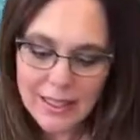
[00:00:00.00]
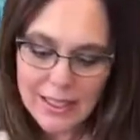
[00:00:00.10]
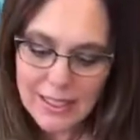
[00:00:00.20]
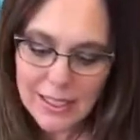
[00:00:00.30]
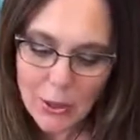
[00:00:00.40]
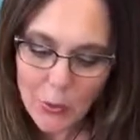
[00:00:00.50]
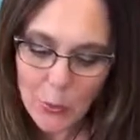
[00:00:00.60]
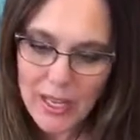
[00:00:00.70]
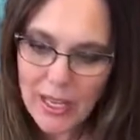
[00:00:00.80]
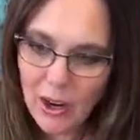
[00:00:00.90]
So
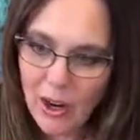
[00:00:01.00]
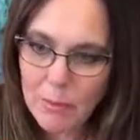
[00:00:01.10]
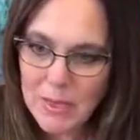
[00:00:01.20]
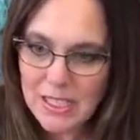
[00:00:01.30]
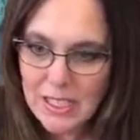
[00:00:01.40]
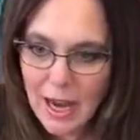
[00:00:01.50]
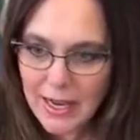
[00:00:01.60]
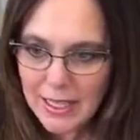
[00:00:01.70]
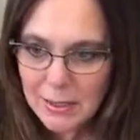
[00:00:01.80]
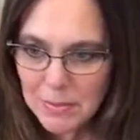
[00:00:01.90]
I'm
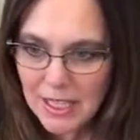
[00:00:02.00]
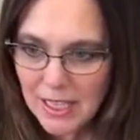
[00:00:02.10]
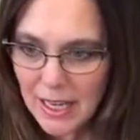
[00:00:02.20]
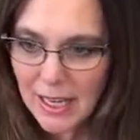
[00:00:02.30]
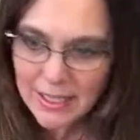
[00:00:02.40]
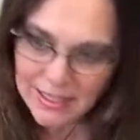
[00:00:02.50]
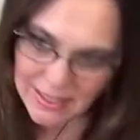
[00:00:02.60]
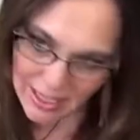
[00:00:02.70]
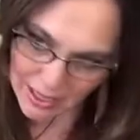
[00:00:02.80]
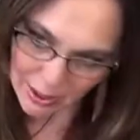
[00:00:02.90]
excited because
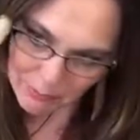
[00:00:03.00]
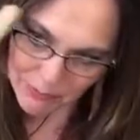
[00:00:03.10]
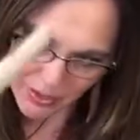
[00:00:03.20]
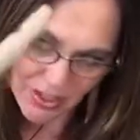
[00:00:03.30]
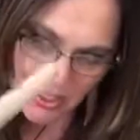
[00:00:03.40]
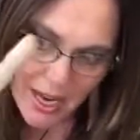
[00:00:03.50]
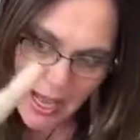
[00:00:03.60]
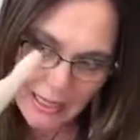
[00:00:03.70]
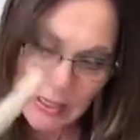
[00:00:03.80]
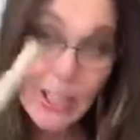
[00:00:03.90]
I just had
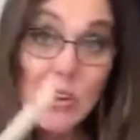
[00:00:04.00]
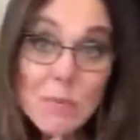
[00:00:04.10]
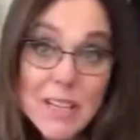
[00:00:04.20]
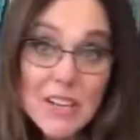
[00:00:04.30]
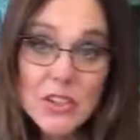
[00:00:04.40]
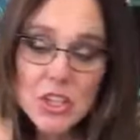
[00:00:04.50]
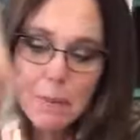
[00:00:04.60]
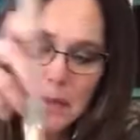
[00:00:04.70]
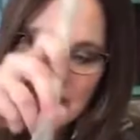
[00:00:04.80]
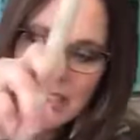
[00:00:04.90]
a little bit of
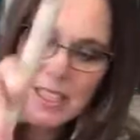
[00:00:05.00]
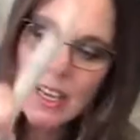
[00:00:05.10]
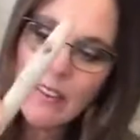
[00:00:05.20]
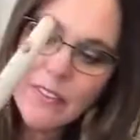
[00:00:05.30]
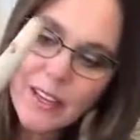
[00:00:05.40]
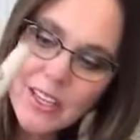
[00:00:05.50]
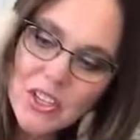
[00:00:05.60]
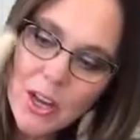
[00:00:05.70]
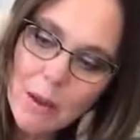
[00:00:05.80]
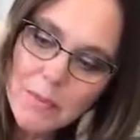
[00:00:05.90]
shipping to get
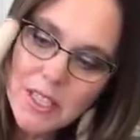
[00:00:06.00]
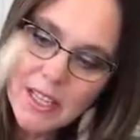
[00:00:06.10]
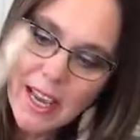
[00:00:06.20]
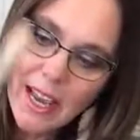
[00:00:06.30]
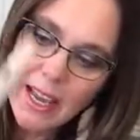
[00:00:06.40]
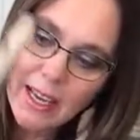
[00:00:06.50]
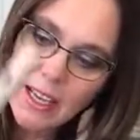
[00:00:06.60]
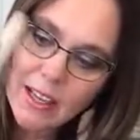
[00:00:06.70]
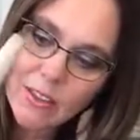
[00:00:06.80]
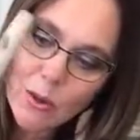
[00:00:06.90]
finished up today.
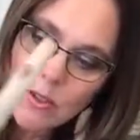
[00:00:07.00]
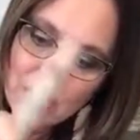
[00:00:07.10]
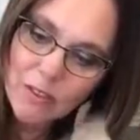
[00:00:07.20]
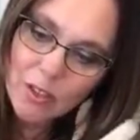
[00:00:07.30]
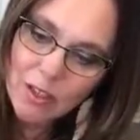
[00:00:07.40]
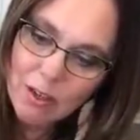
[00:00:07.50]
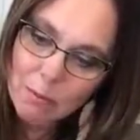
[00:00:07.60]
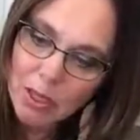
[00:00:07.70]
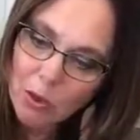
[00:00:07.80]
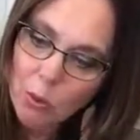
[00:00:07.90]
And those of you that have
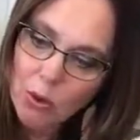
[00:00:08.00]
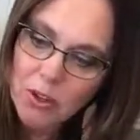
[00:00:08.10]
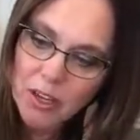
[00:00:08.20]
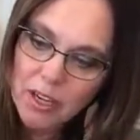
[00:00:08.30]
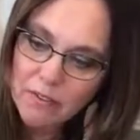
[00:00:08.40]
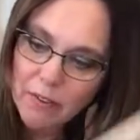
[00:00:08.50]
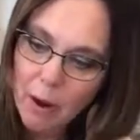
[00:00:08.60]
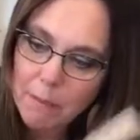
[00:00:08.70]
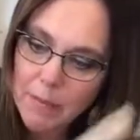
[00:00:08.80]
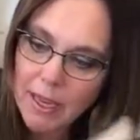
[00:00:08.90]
been ordering
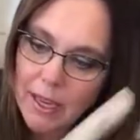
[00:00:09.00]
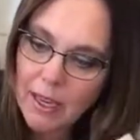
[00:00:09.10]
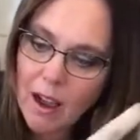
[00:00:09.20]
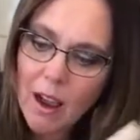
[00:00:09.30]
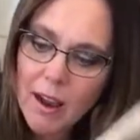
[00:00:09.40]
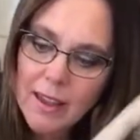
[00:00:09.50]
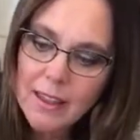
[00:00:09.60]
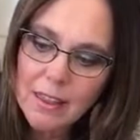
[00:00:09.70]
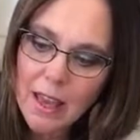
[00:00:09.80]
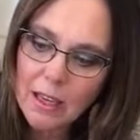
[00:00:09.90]
from me, I
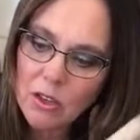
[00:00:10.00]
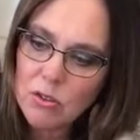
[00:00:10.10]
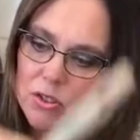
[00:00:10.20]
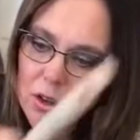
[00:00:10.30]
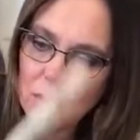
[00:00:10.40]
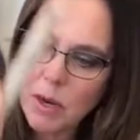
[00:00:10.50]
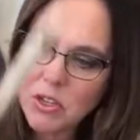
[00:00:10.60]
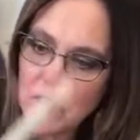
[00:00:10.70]
thank you so much.